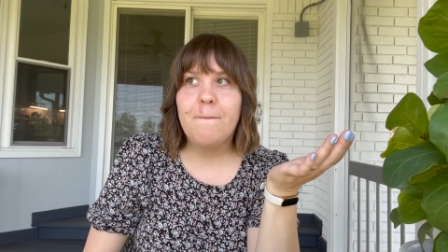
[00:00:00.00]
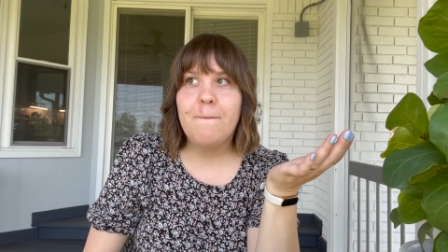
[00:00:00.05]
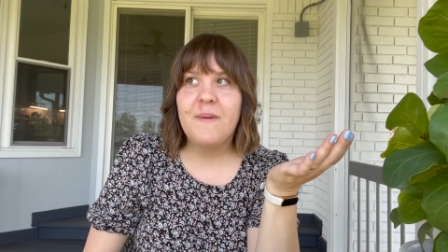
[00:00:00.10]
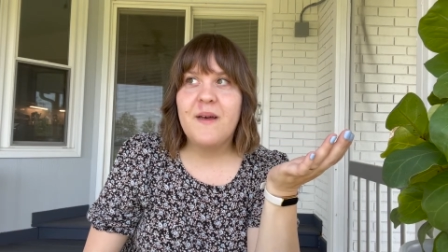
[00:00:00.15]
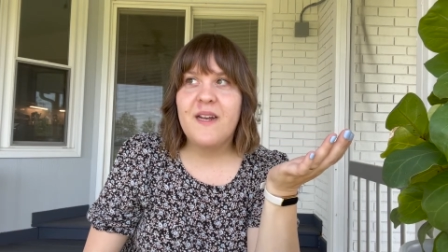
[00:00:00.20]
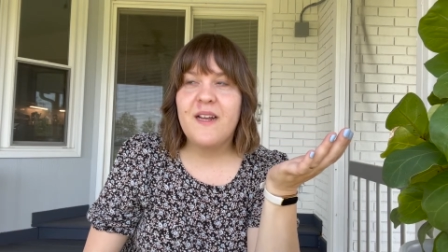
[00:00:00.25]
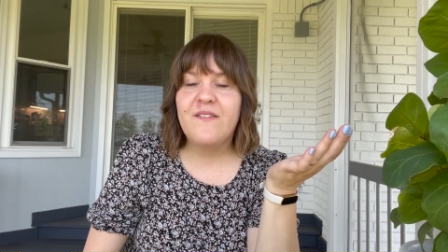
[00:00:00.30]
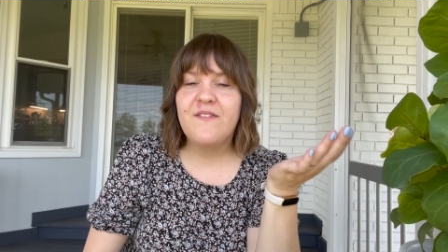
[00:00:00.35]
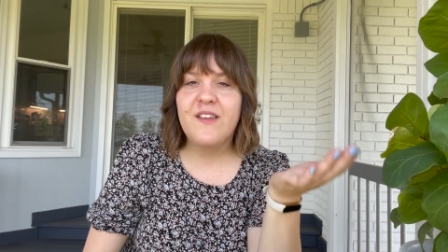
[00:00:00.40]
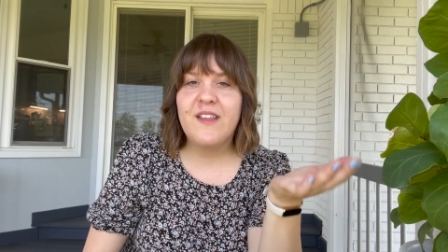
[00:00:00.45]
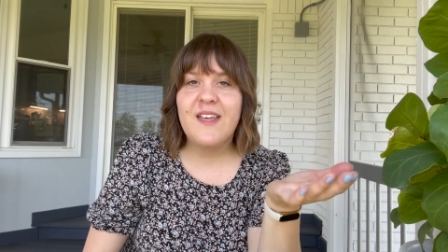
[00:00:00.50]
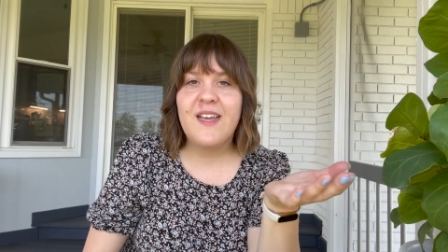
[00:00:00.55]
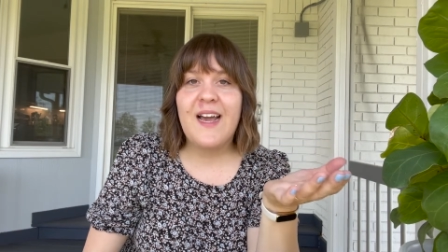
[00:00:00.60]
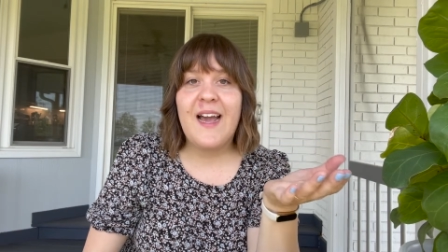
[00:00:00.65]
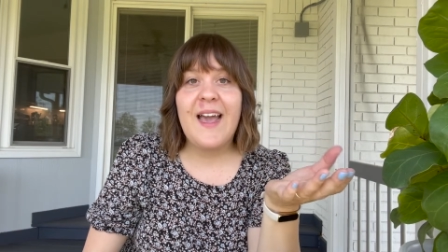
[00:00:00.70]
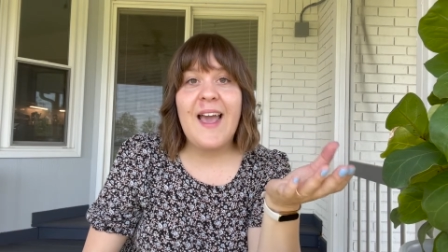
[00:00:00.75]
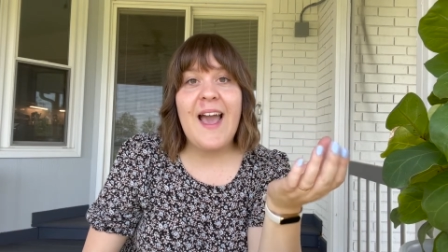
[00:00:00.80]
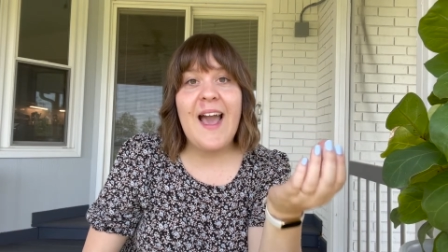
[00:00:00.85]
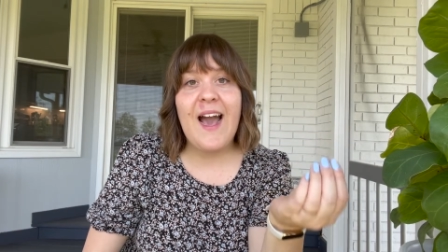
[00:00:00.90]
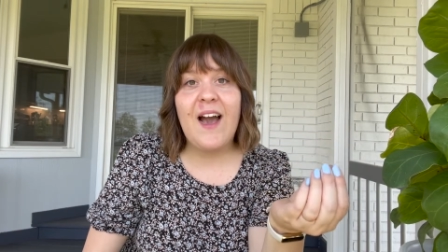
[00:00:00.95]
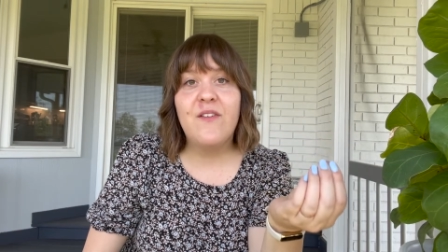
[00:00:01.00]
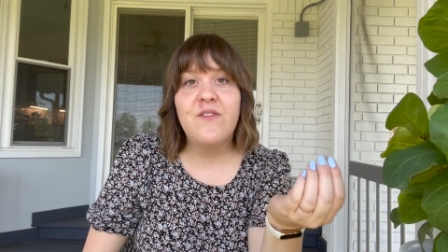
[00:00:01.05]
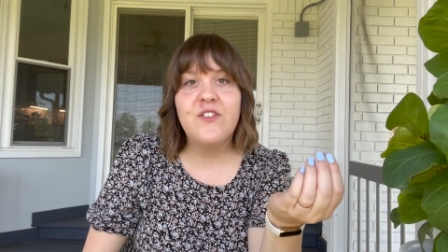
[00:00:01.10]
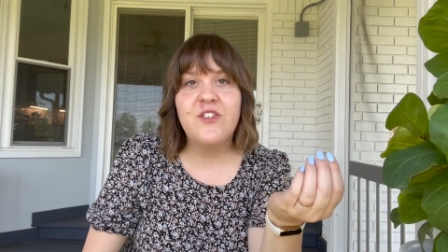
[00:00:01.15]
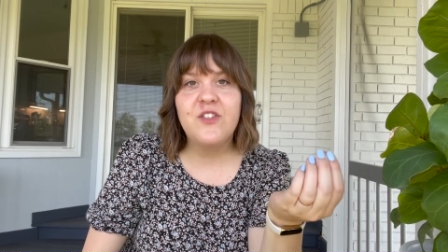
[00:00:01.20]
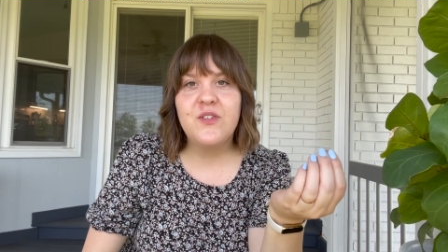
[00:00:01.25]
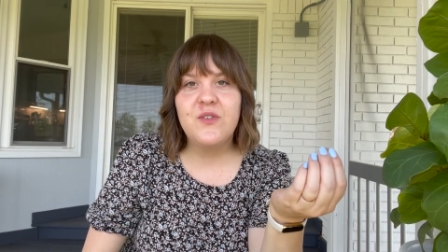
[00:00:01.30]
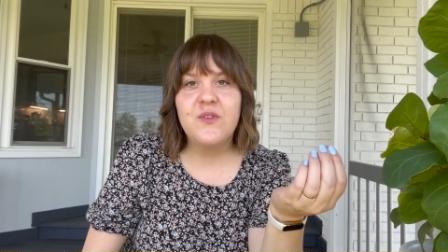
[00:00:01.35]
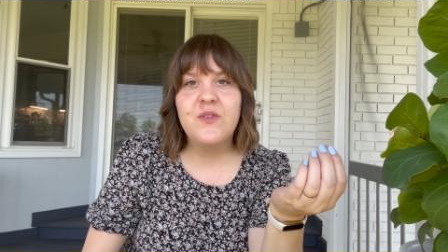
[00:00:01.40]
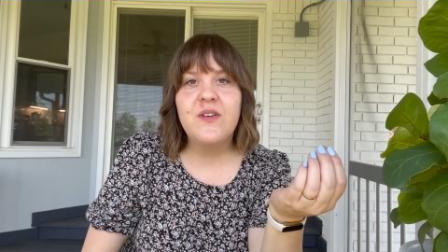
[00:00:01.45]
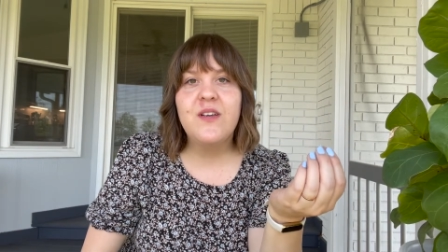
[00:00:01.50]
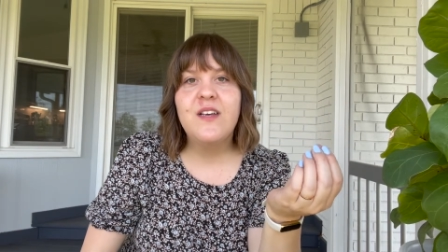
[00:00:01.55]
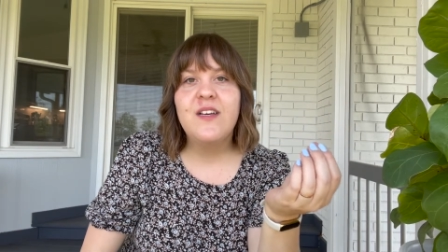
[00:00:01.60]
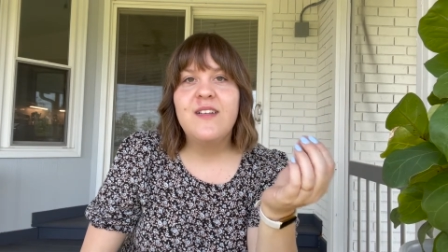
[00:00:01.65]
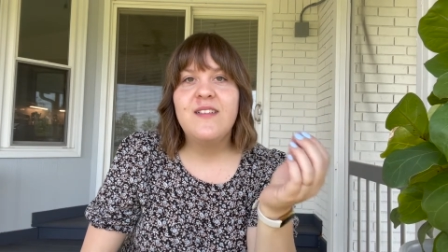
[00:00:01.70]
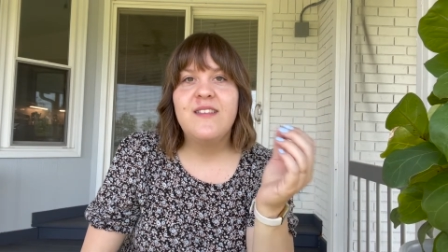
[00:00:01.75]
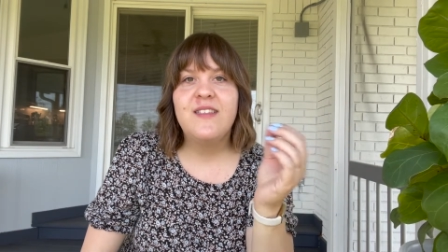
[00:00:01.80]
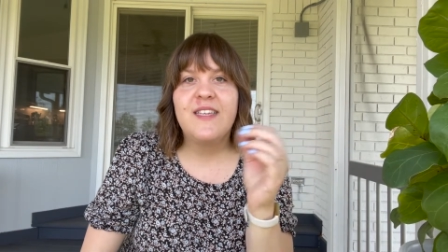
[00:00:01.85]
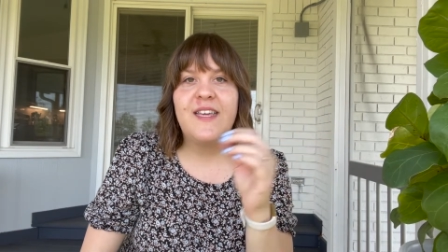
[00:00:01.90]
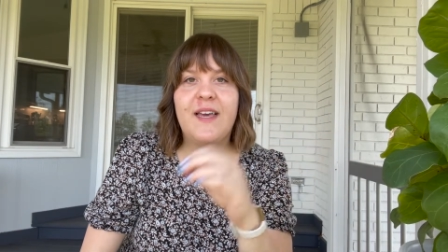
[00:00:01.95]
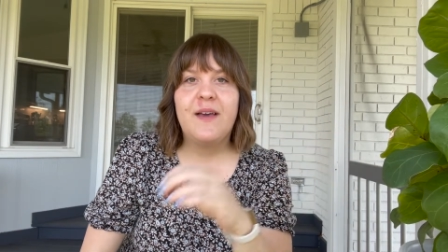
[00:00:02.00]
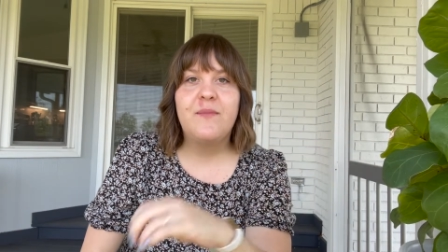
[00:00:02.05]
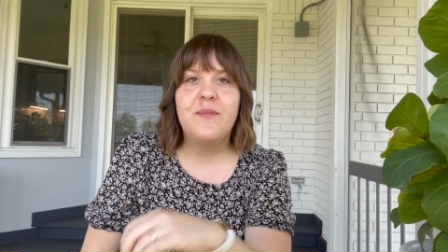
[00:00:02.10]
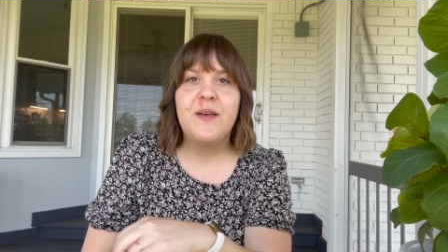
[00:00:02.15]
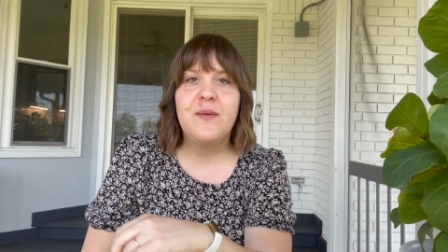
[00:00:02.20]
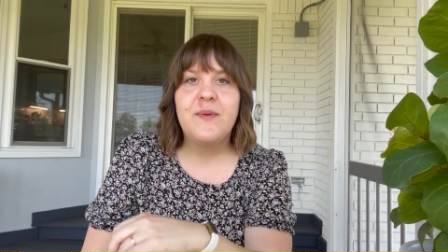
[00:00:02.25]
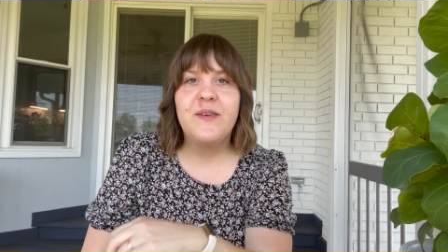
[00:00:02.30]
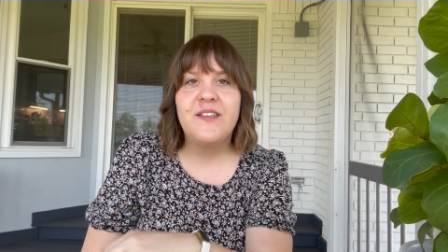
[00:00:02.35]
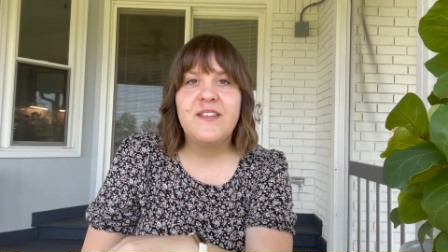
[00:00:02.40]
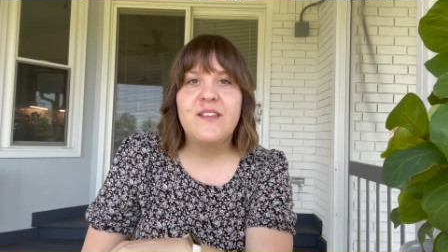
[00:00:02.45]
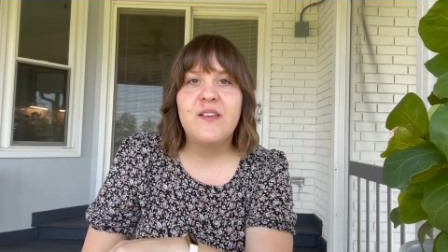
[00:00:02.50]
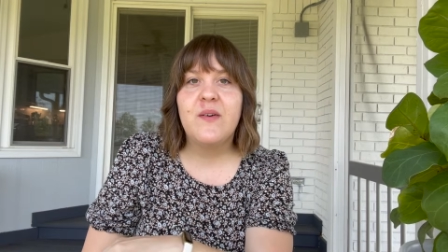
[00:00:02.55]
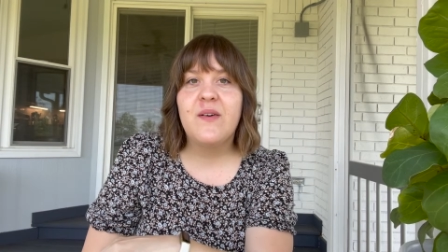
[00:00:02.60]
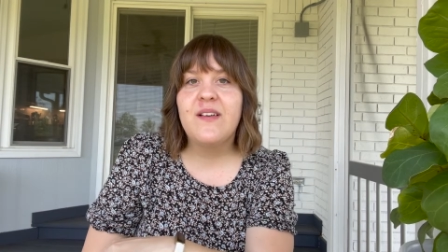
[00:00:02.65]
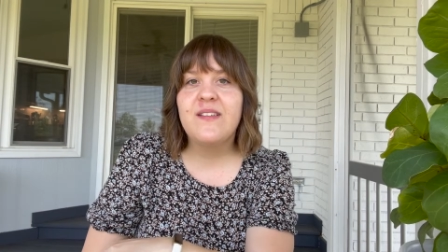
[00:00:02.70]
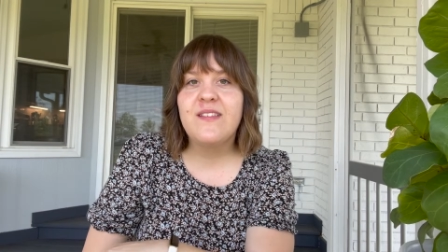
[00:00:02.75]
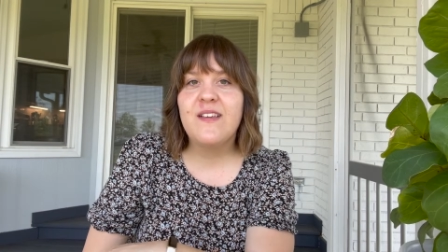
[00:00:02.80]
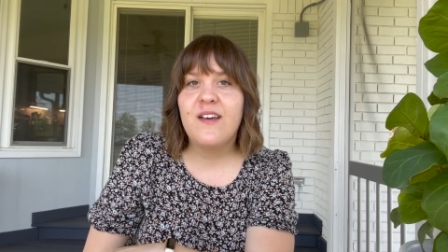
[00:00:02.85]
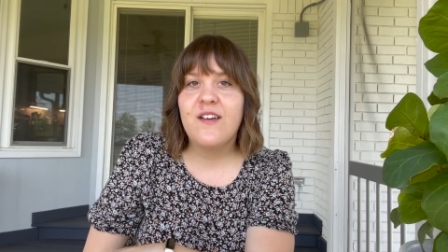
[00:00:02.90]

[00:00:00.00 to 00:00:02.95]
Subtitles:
but I feel like I have to get my PCOS